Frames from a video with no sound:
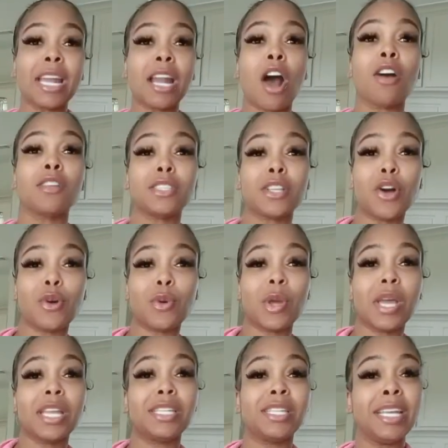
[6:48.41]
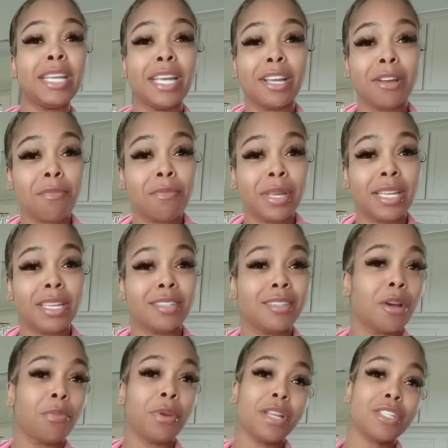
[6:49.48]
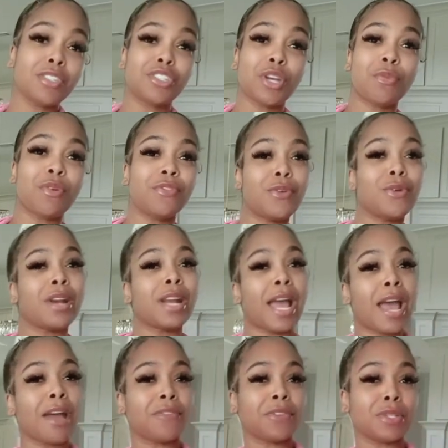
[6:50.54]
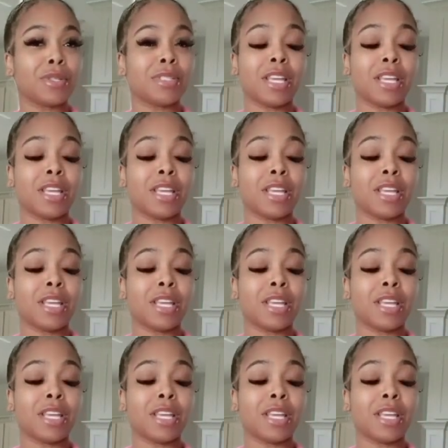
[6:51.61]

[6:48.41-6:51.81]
also DM me your pictures, your before and afters.